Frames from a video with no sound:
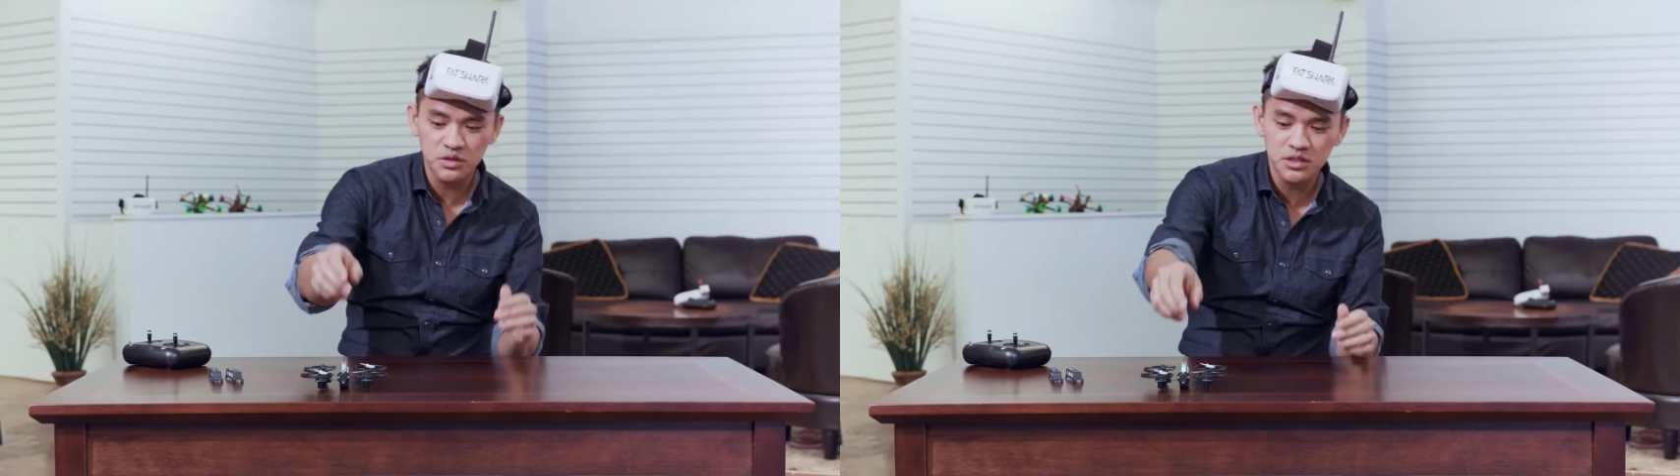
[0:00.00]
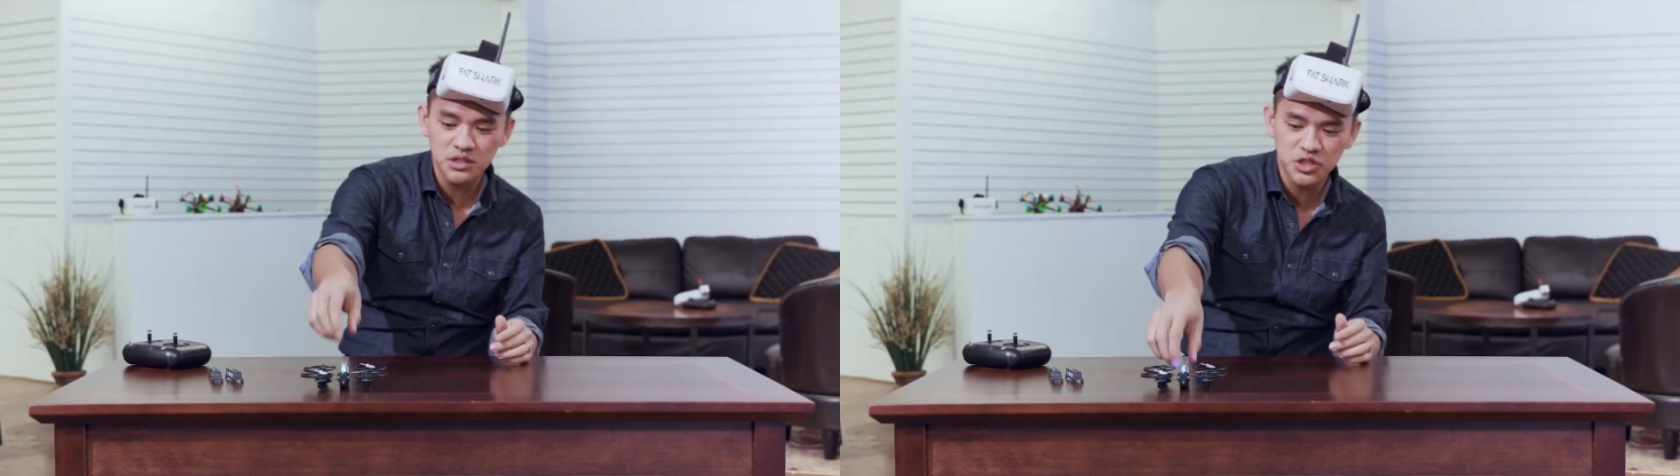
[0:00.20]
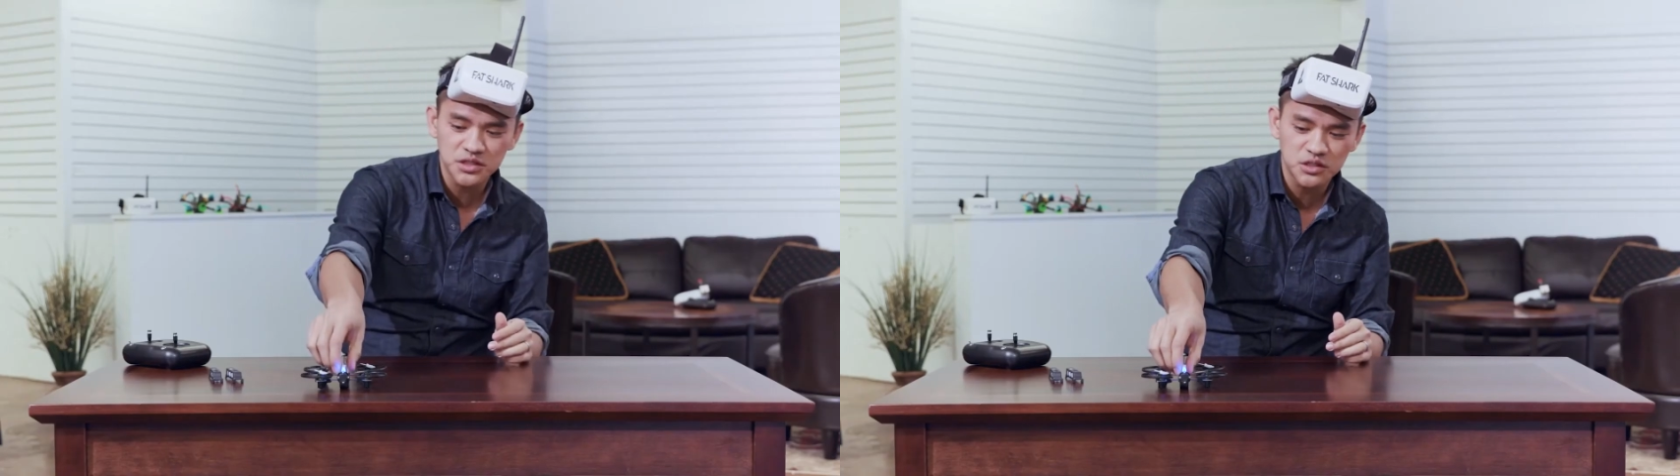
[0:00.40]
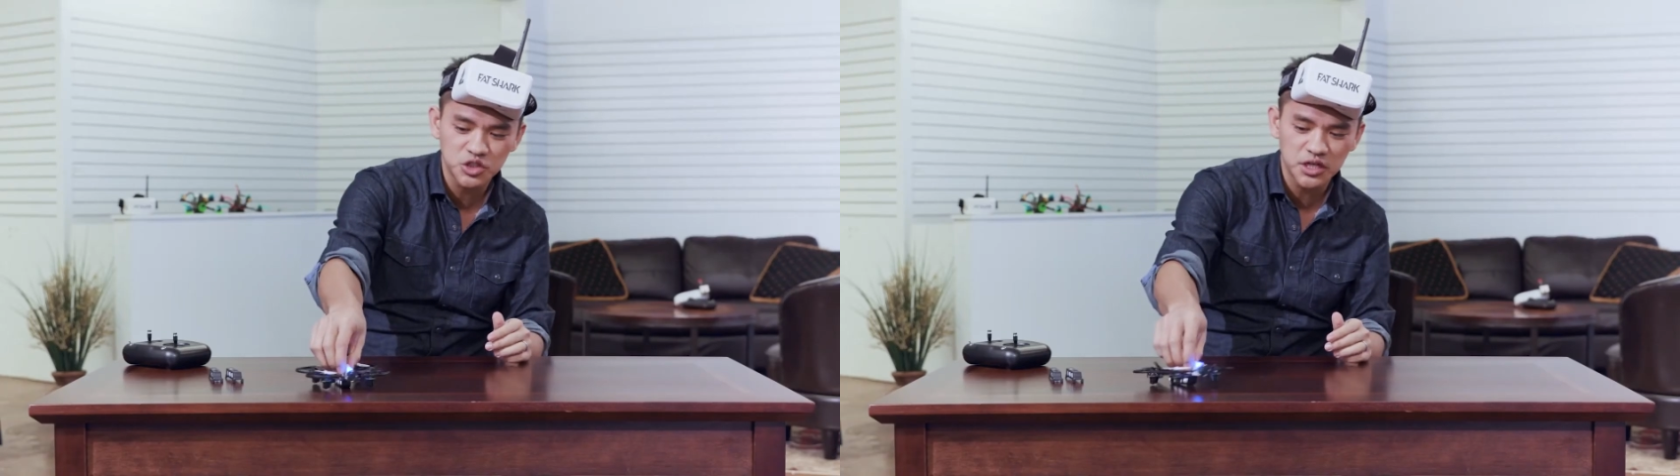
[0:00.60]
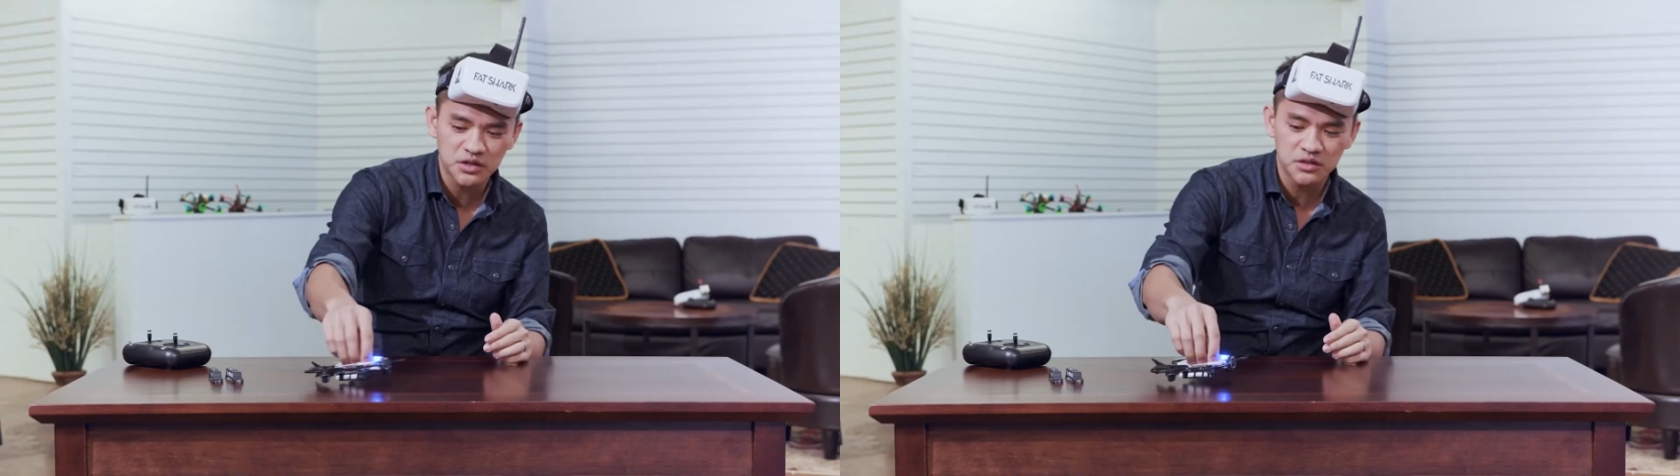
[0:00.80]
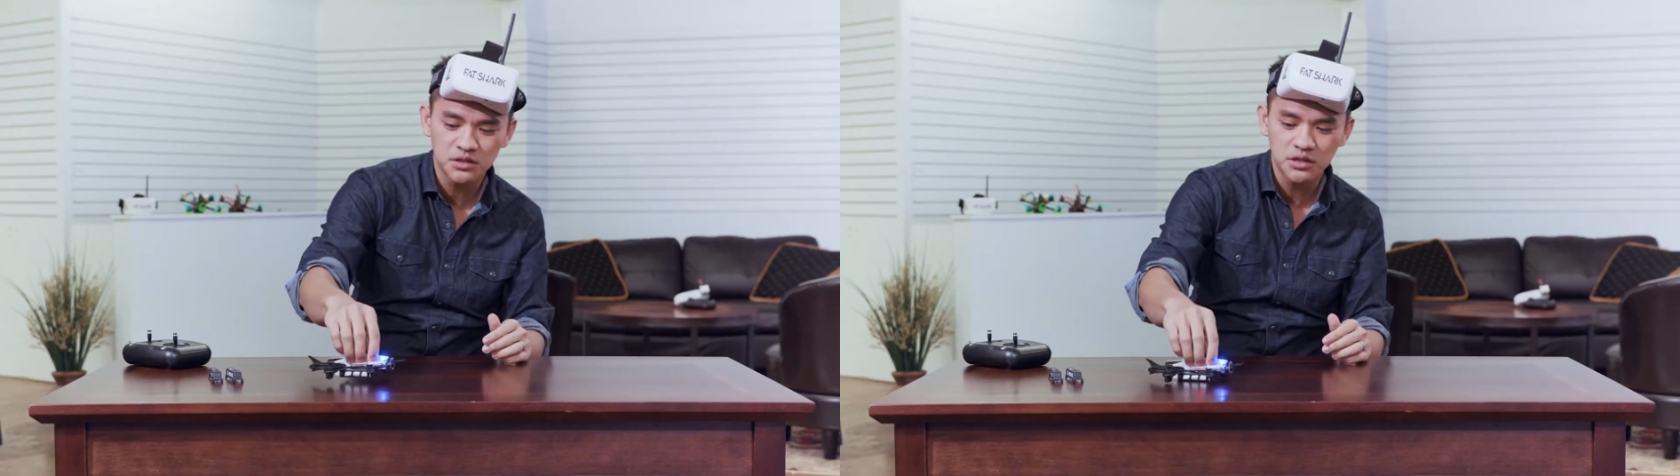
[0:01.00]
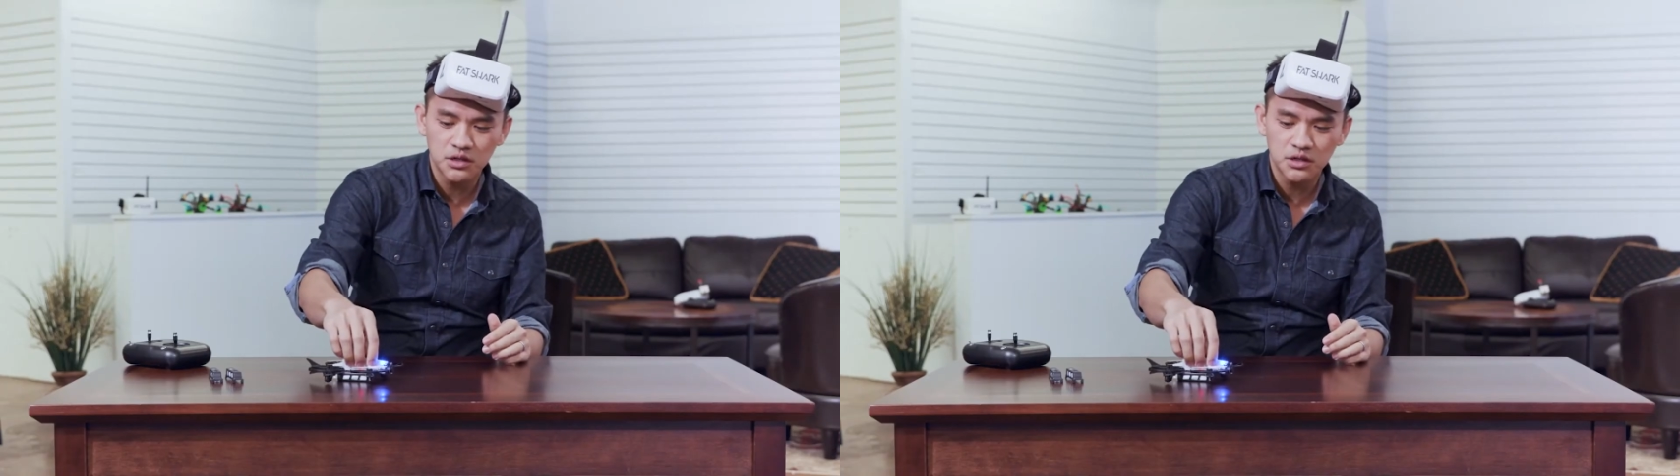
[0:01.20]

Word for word: you can adjust the channel